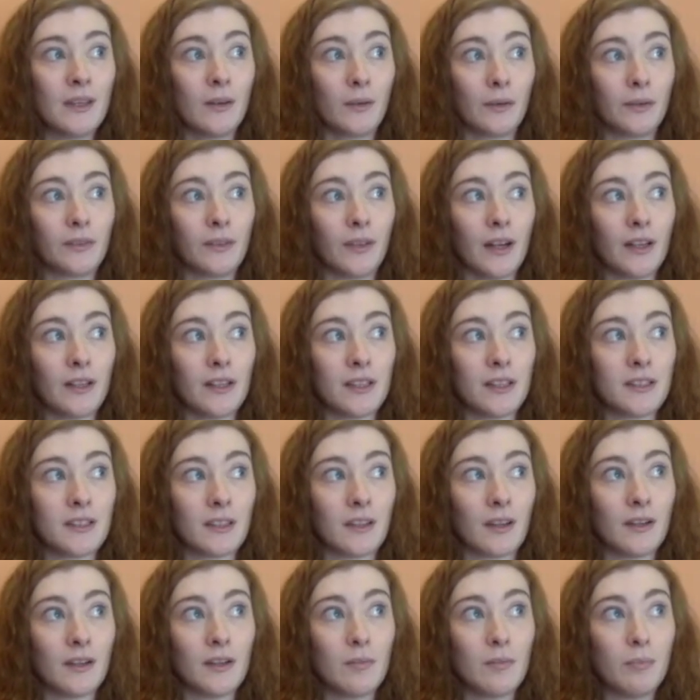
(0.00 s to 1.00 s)
starting
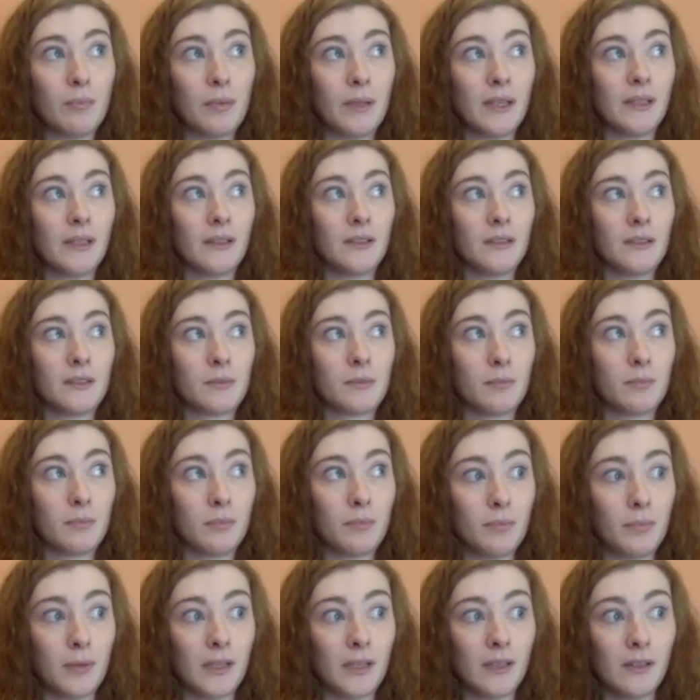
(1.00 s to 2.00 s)
to kind of build
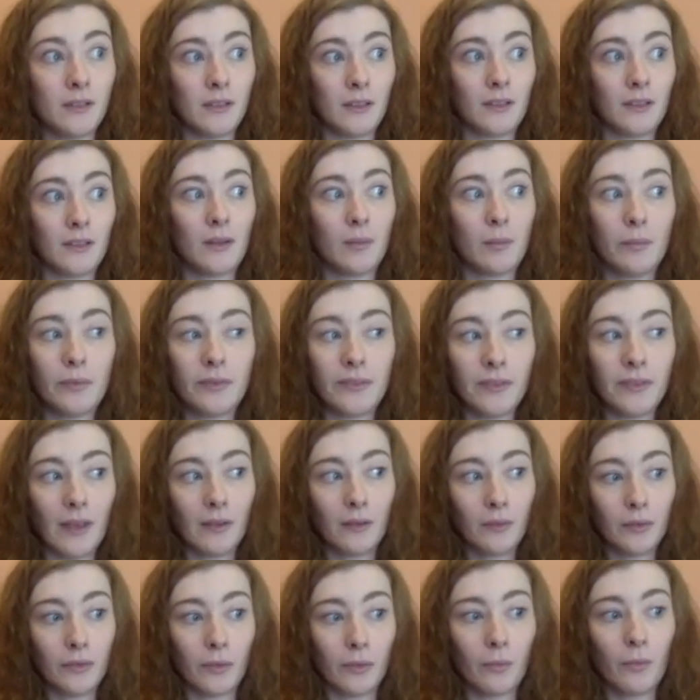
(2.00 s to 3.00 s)
it
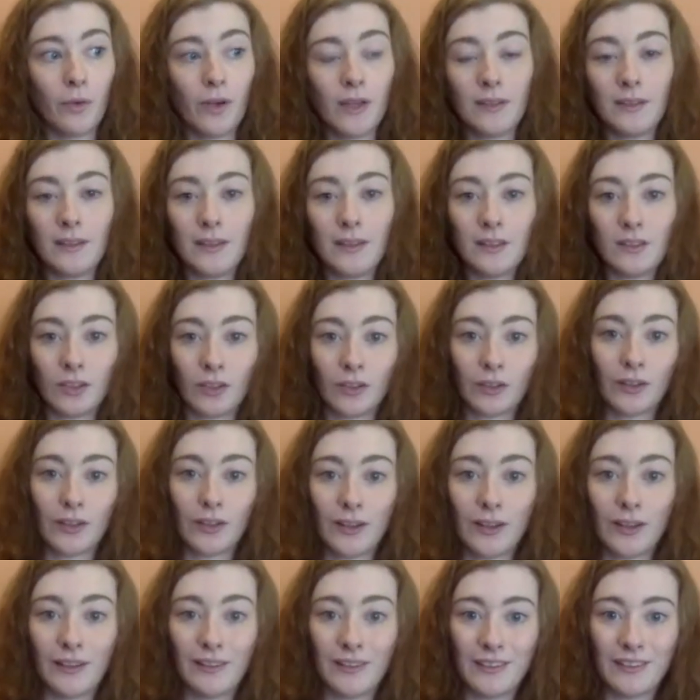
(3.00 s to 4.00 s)
themselves and with each
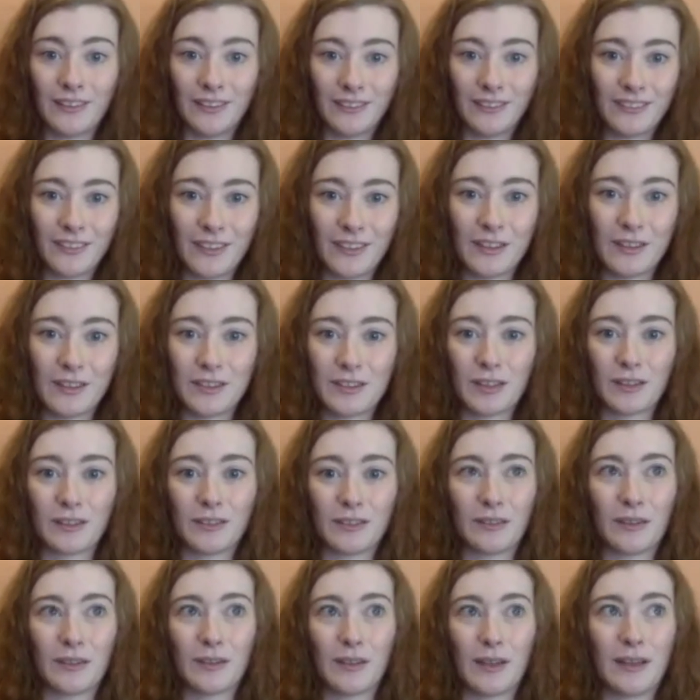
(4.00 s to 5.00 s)
other. And you can see
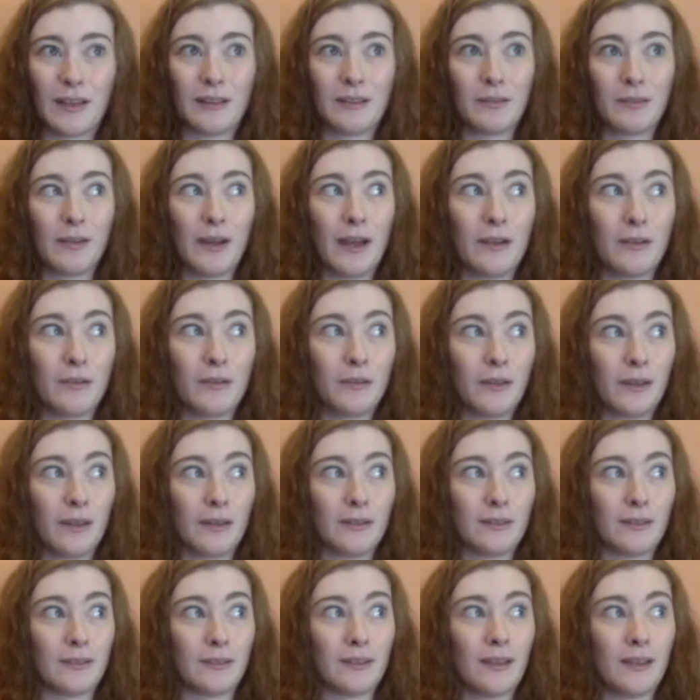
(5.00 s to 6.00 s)
just like, wow,
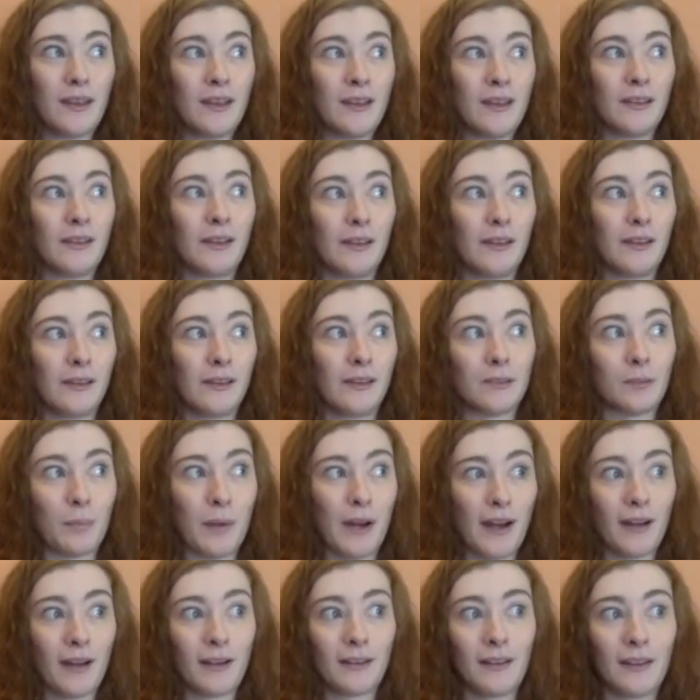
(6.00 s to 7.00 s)
this little
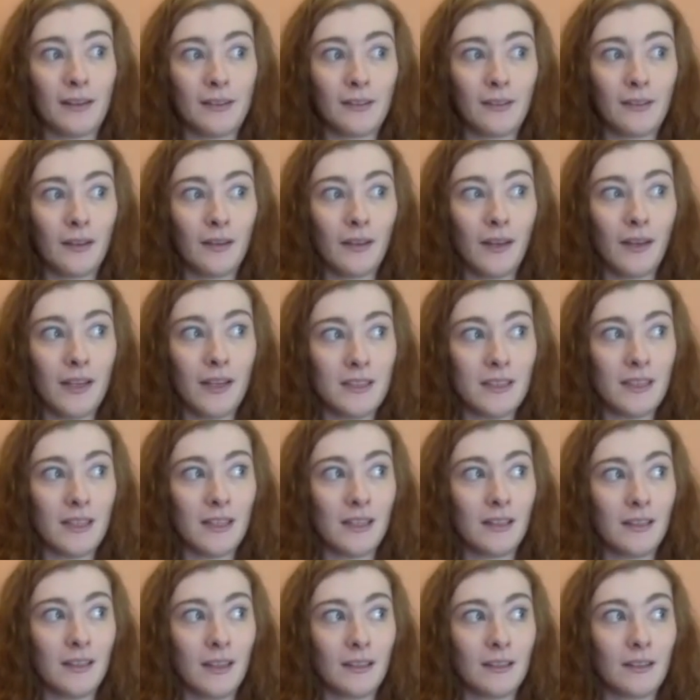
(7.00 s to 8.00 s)
spark, this little
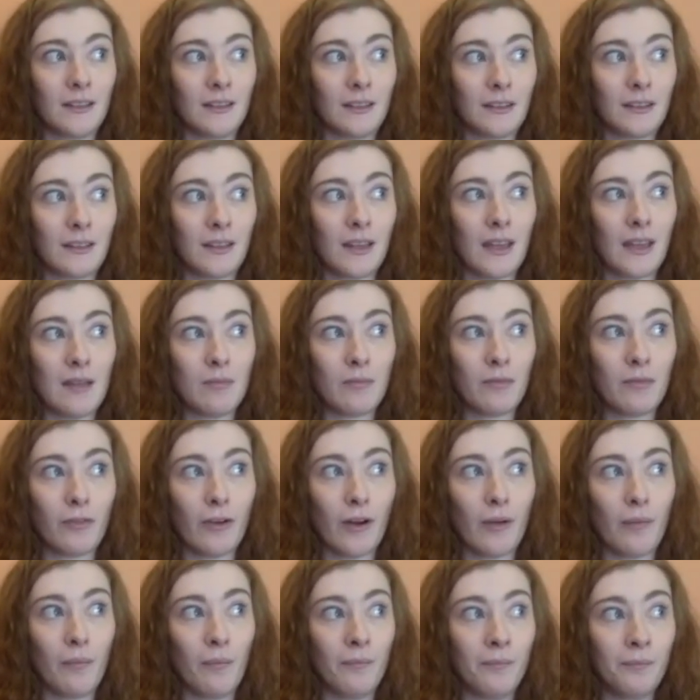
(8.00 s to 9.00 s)
idea that came
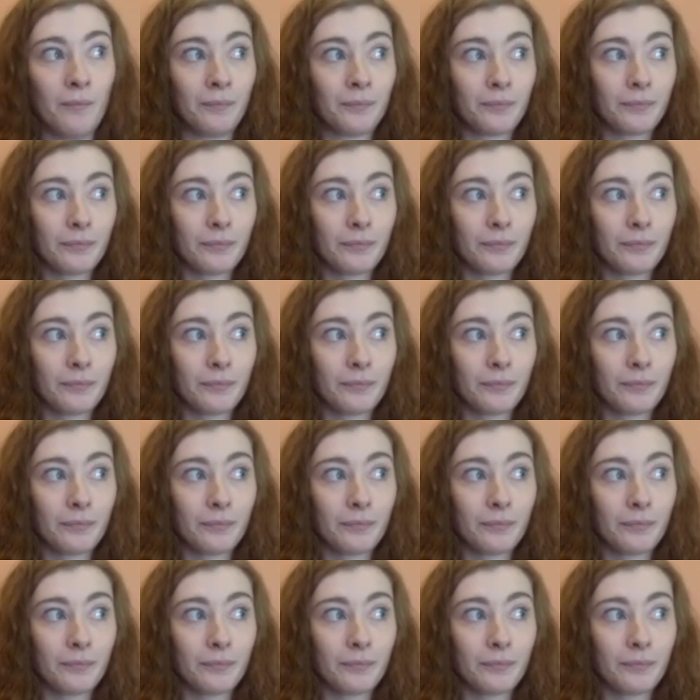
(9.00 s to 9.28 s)
from